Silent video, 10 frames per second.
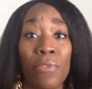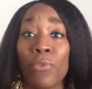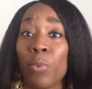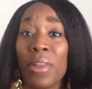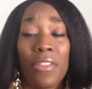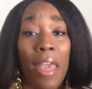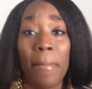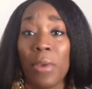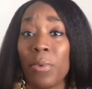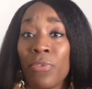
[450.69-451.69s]
whether that
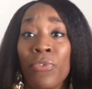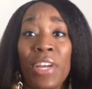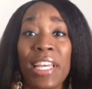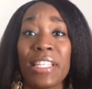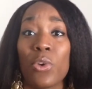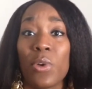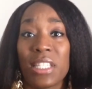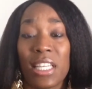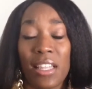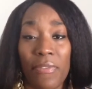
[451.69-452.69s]
be with friends or a
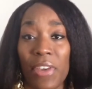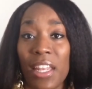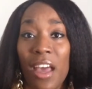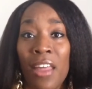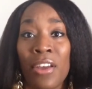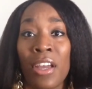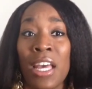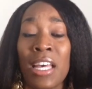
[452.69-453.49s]
significant other,